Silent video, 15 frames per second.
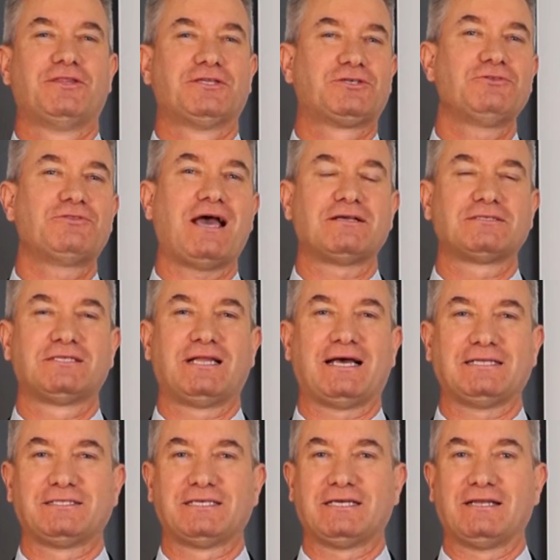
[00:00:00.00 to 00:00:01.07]
The
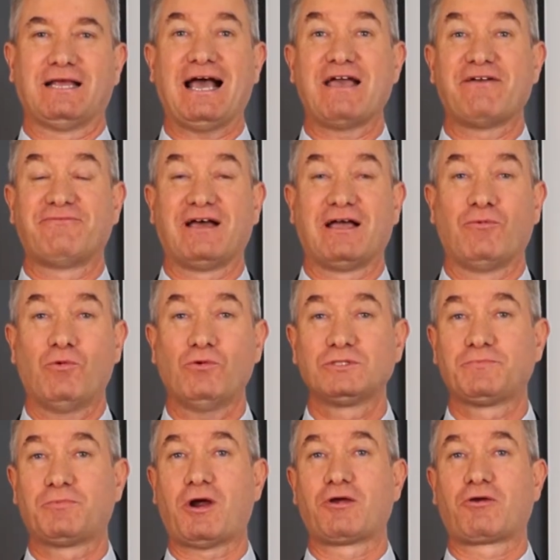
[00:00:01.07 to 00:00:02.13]
2018 AFA Awards
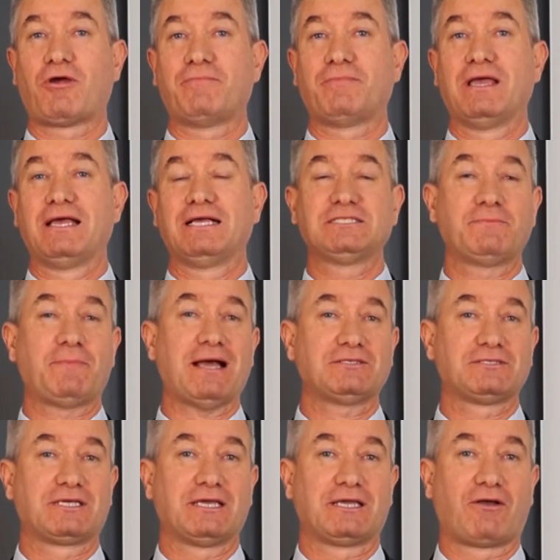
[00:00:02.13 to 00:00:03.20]
program is about
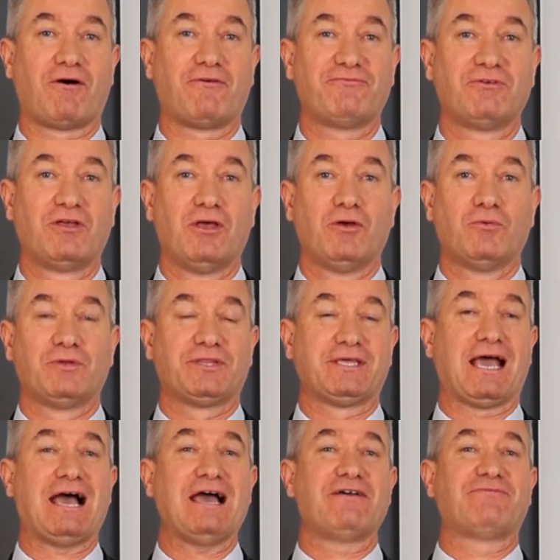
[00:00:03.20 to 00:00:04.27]
to kick off with the
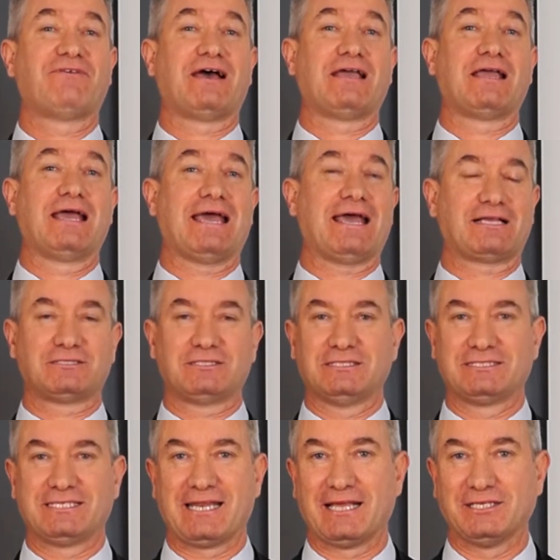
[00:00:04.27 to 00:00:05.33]
AFA
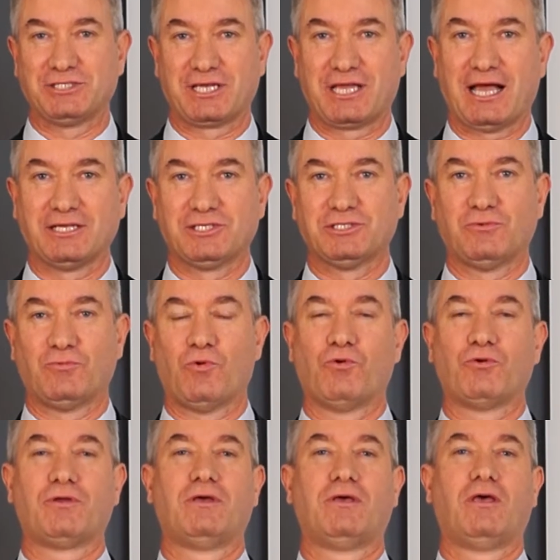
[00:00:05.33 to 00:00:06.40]
Excellence in Education
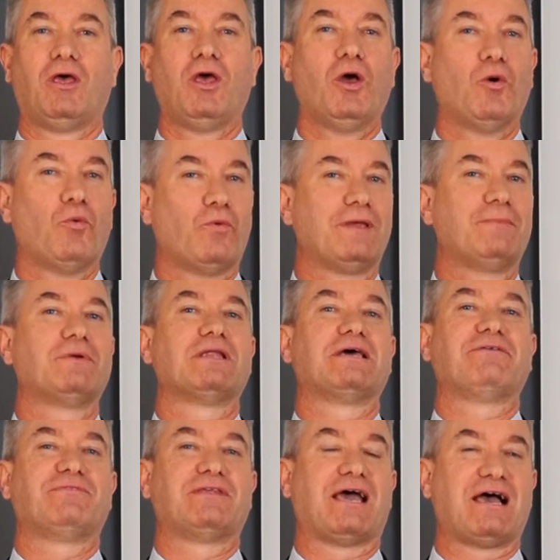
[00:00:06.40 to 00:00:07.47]
Award. We
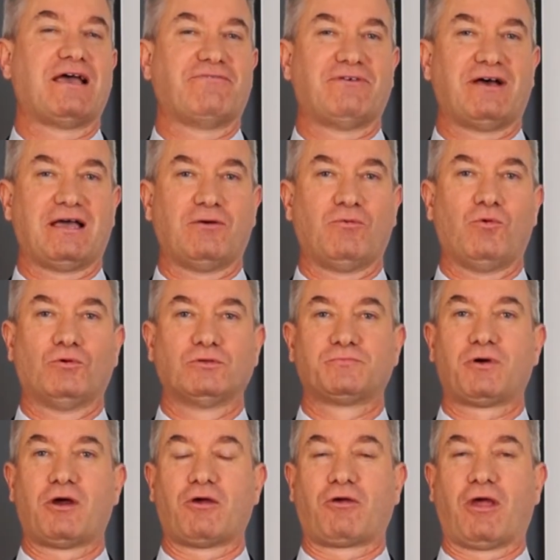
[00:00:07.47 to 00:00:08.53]
believe the AFA Awards
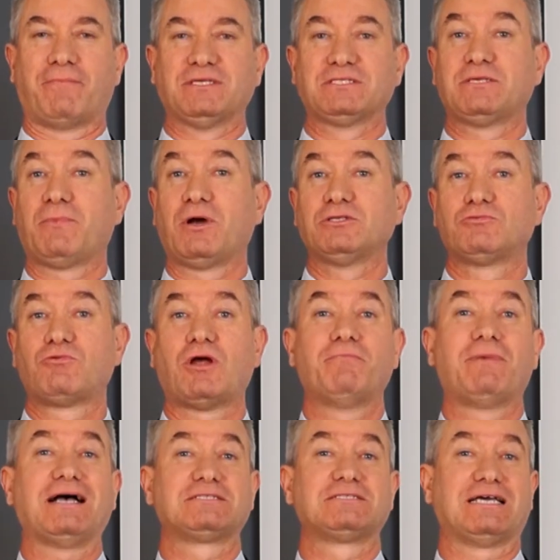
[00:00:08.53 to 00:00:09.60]
program is the most
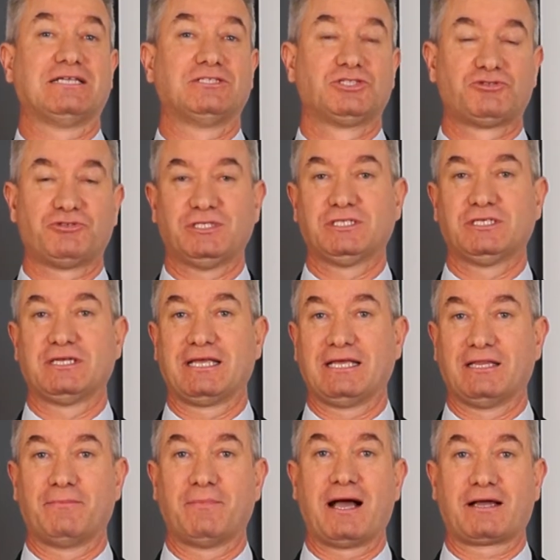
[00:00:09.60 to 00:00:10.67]
robust and stringent in
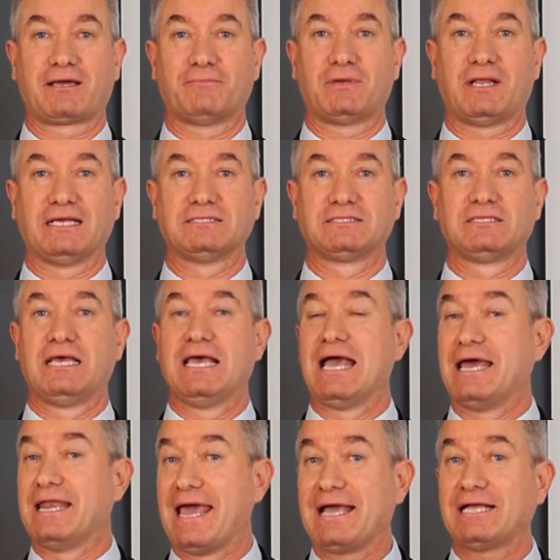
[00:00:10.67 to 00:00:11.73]
the marketplace,
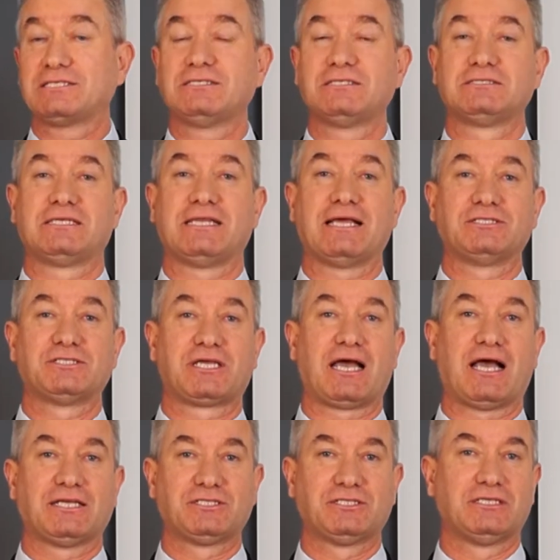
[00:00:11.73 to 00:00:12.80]
and excellence in
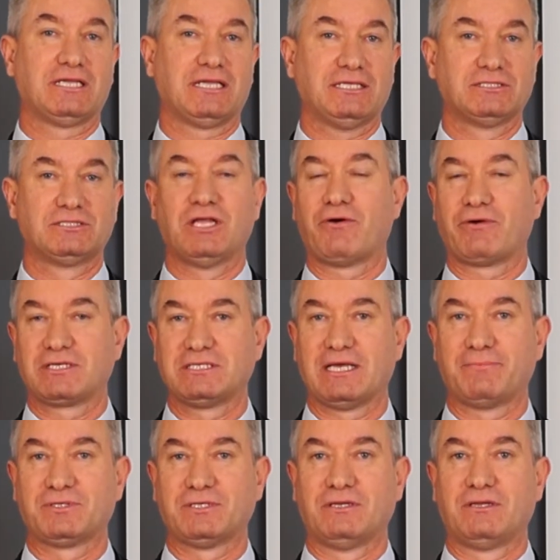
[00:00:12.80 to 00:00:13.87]
education is no
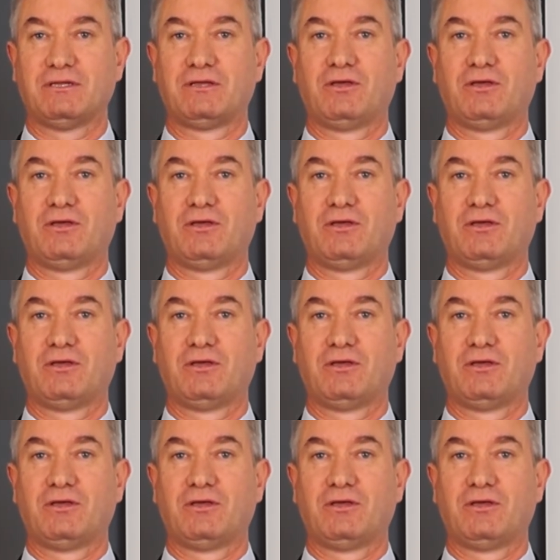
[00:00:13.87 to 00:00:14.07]
exception.